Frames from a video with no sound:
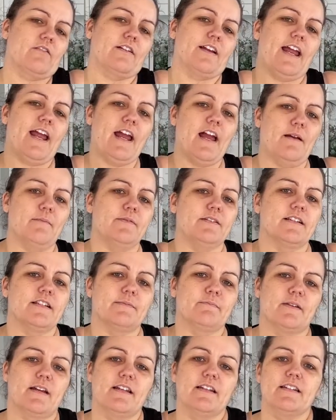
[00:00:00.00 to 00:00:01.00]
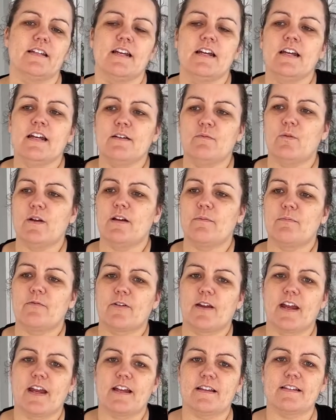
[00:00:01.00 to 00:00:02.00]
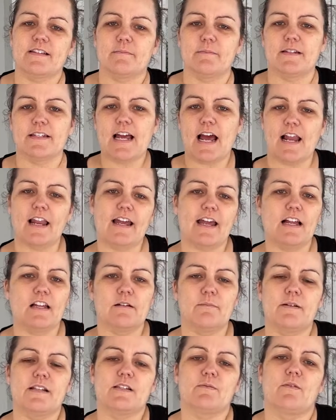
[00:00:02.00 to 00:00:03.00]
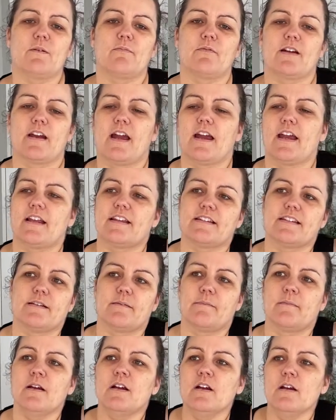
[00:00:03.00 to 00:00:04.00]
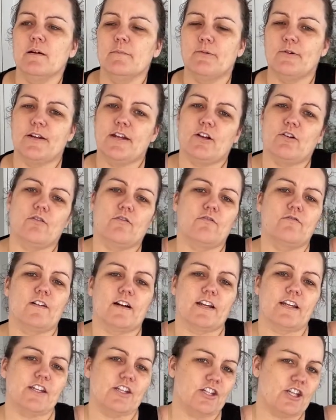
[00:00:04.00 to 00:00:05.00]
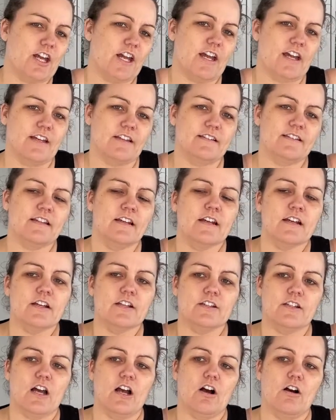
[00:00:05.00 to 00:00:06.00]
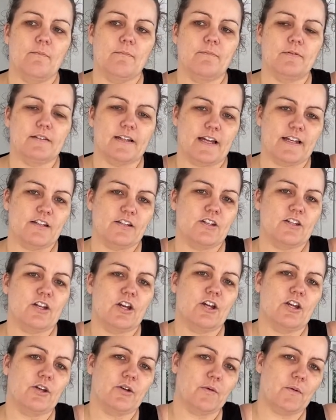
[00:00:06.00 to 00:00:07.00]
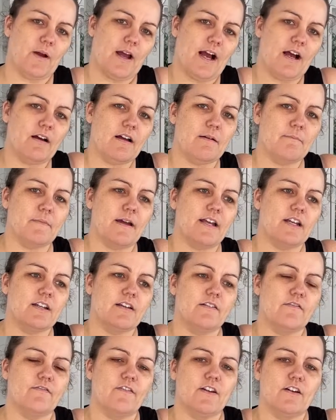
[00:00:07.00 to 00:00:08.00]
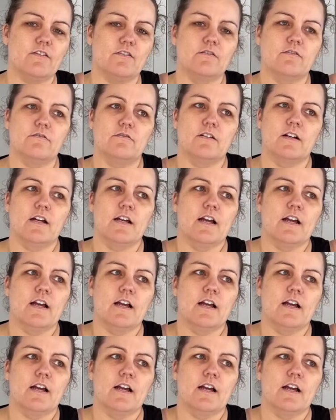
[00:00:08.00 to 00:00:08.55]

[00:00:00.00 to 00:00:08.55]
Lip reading: and Hamptons blend. We are bringing in some metallic elements. We're bringing in some pretty cool funky chairs to help blend throughout and make it feel